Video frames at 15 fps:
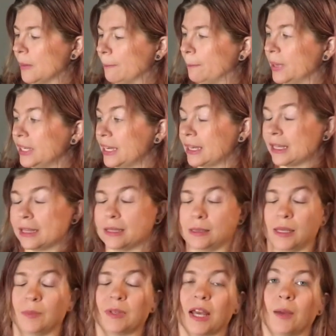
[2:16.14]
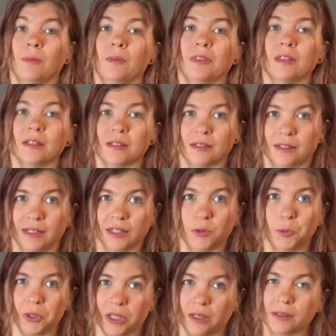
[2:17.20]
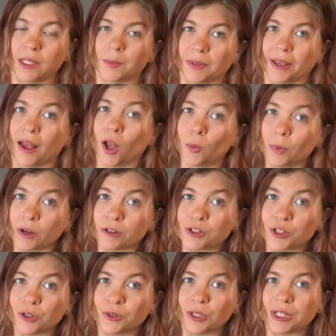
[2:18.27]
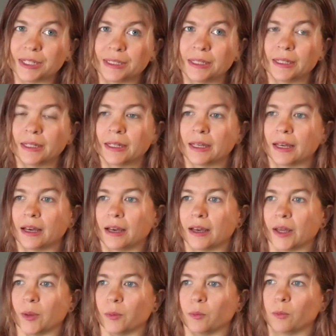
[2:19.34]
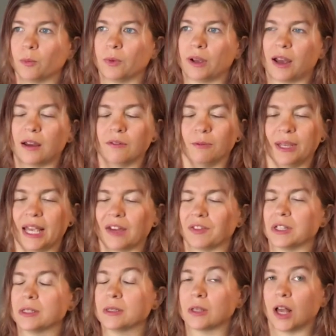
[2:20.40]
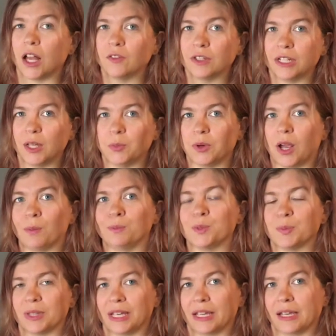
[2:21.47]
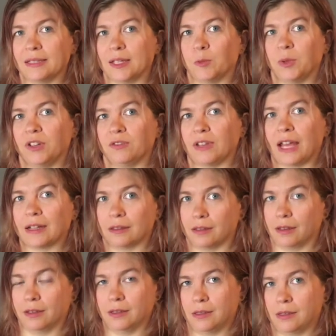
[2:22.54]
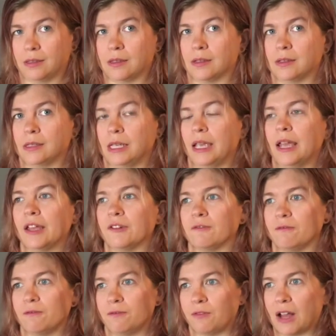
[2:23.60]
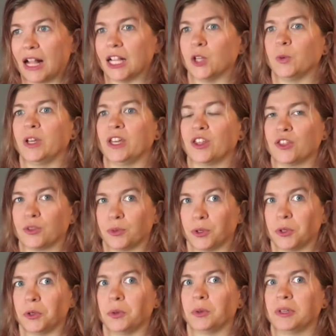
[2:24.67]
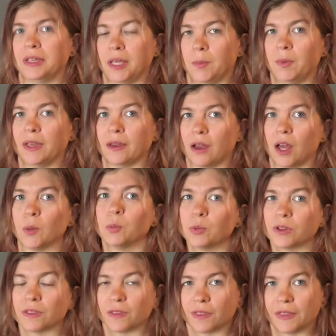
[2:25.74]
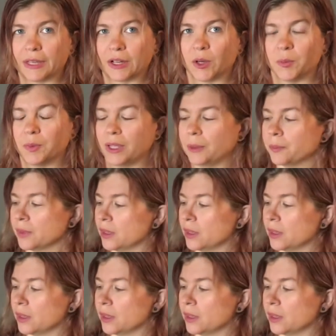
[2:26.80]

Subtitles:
But yet at the same time, this did really seem to help our children. We haven't solved any problems, but like I said, we've lacked the consistency in following through, keeping up with the therapy.